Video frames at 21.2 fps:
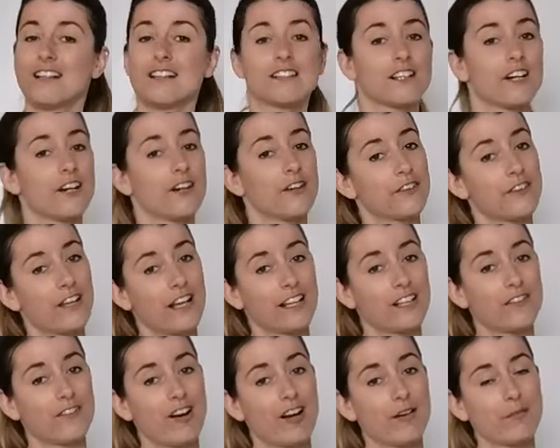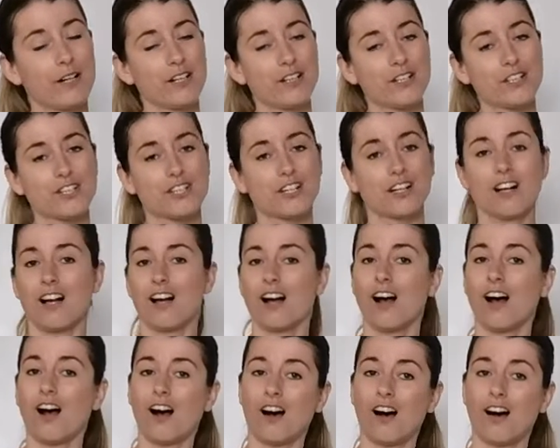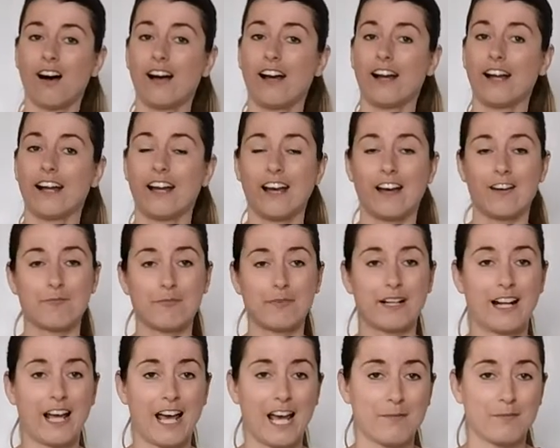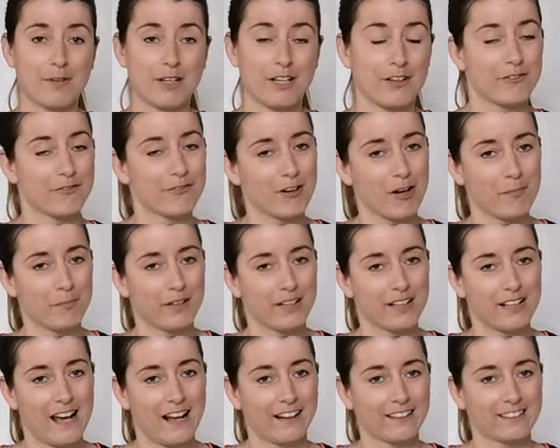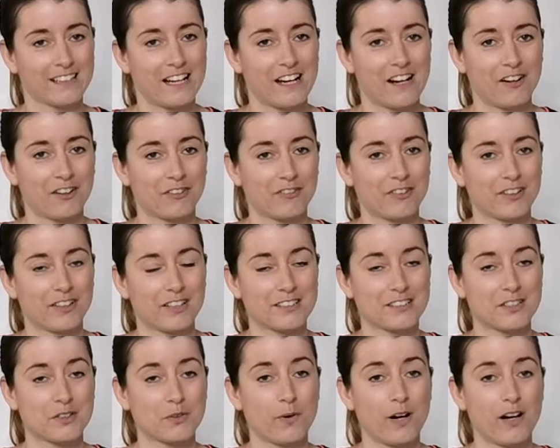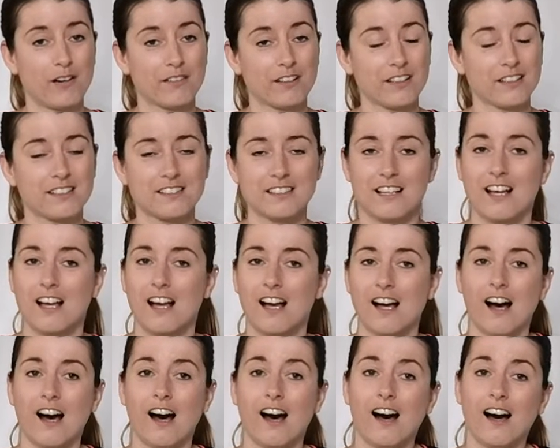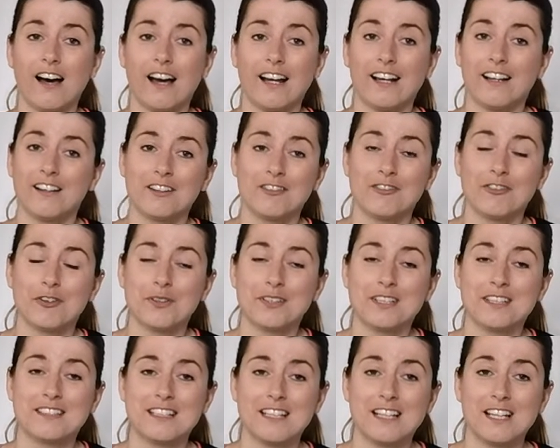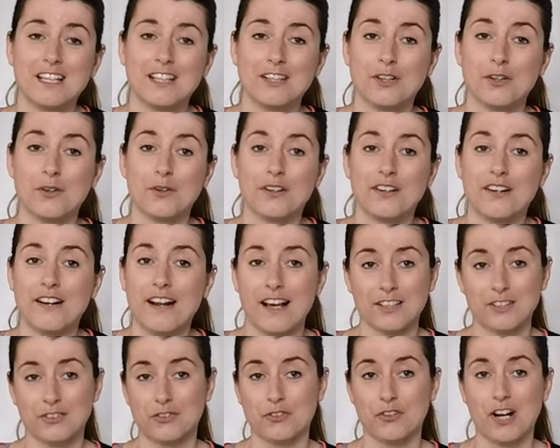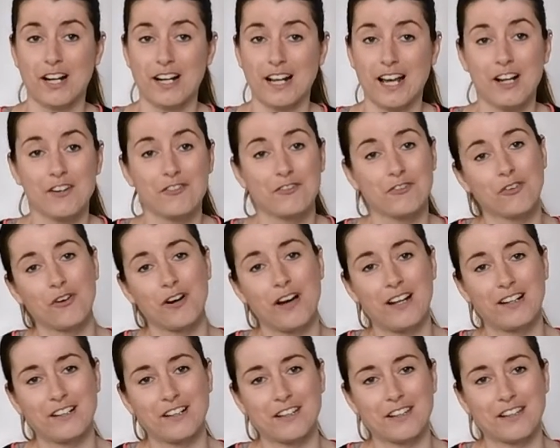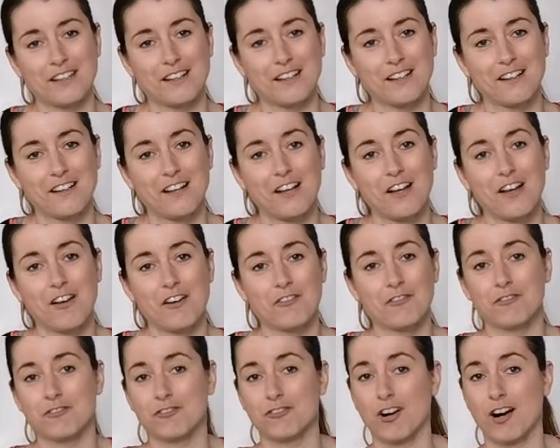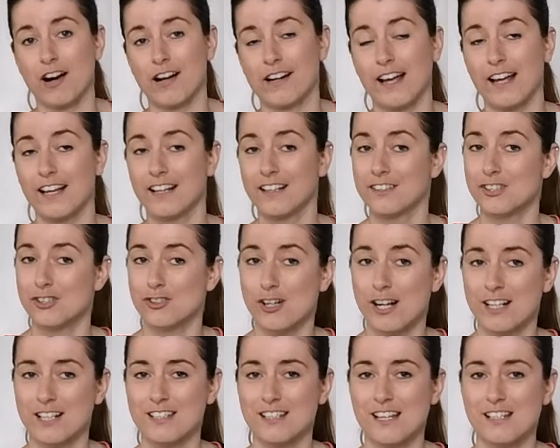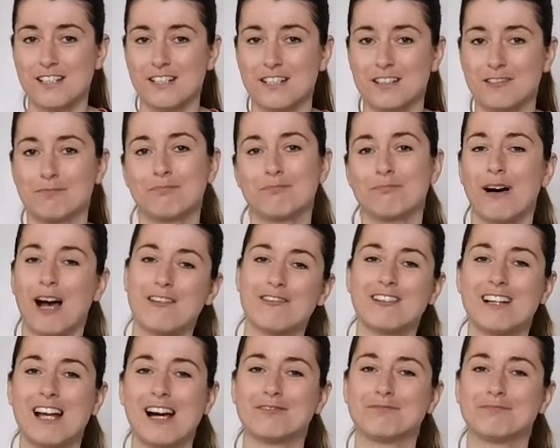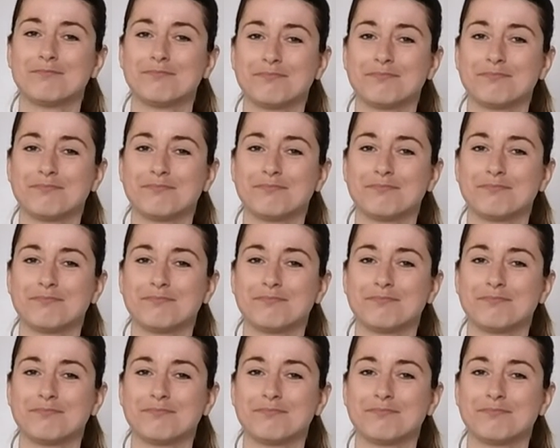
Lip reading: So thank you very much. I have been Amy from Connect Health, Fitness and Wellness. I look forward to seeing you next Friday for another Friday stretch session. Bye for now.